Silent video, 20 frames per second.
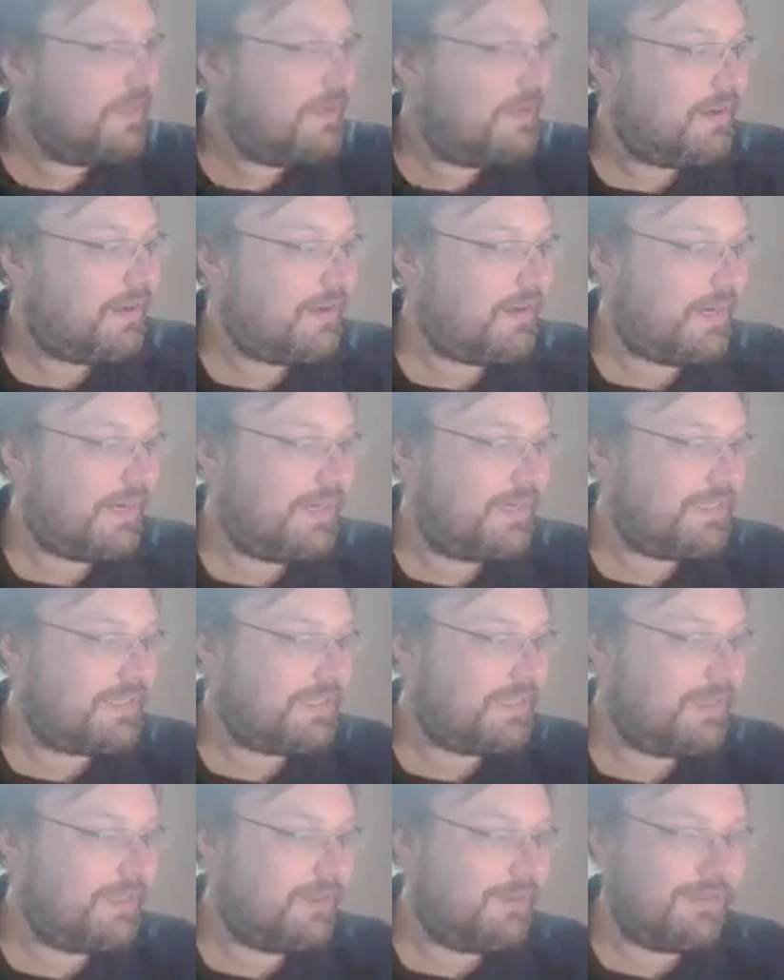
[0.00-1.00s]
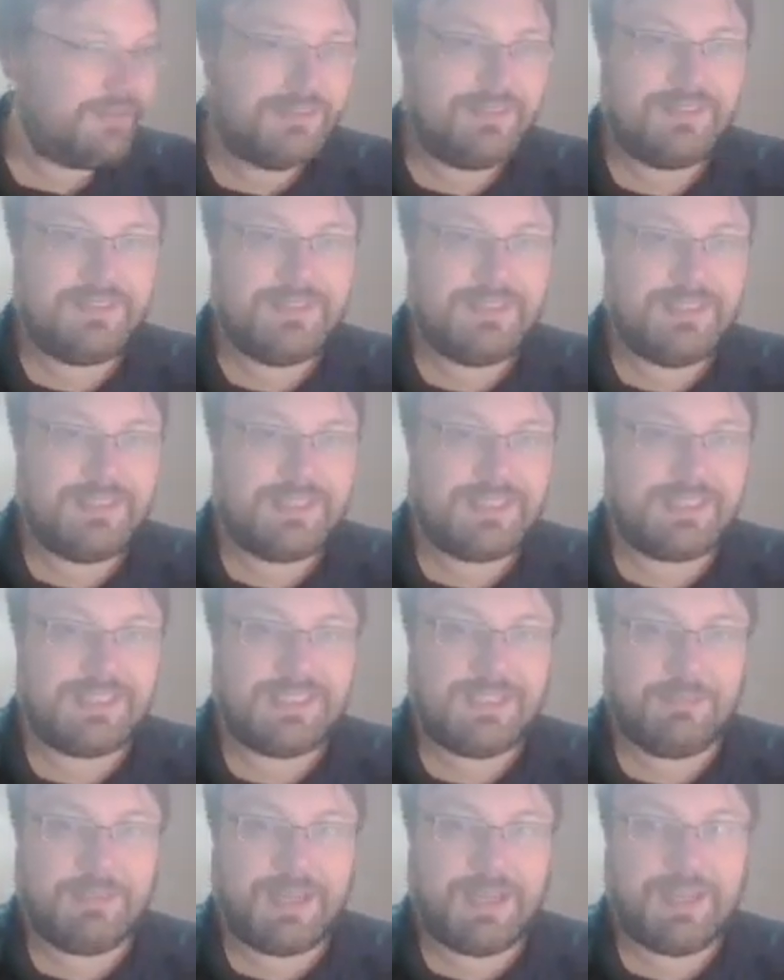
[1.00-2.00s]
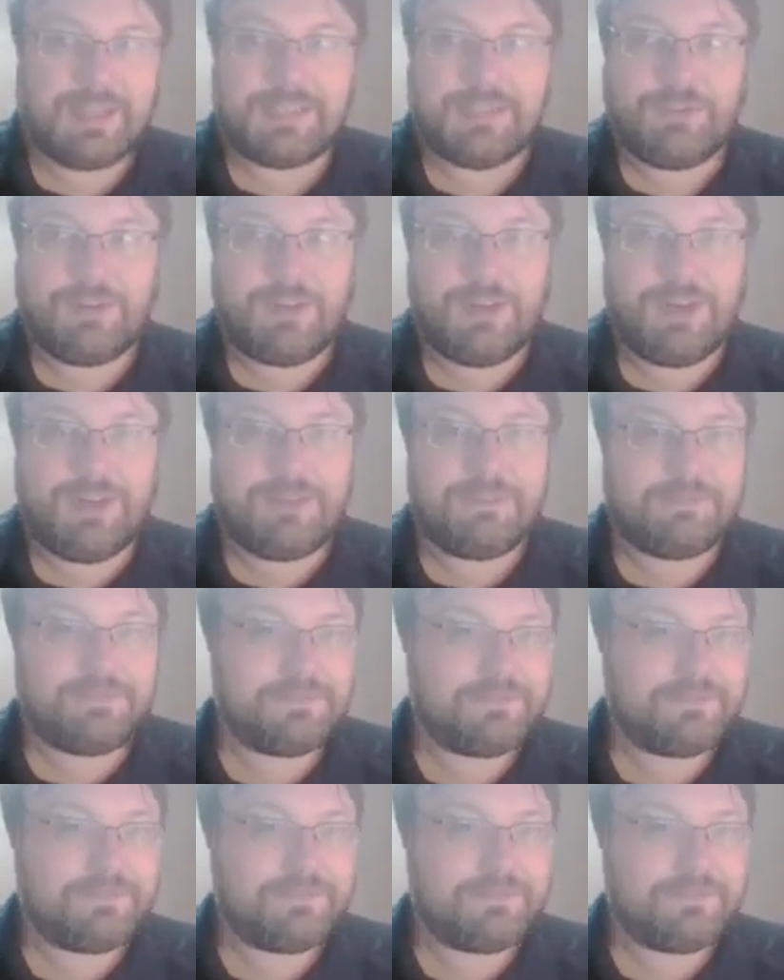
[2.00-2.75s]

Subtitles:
All right. So this is the box for it,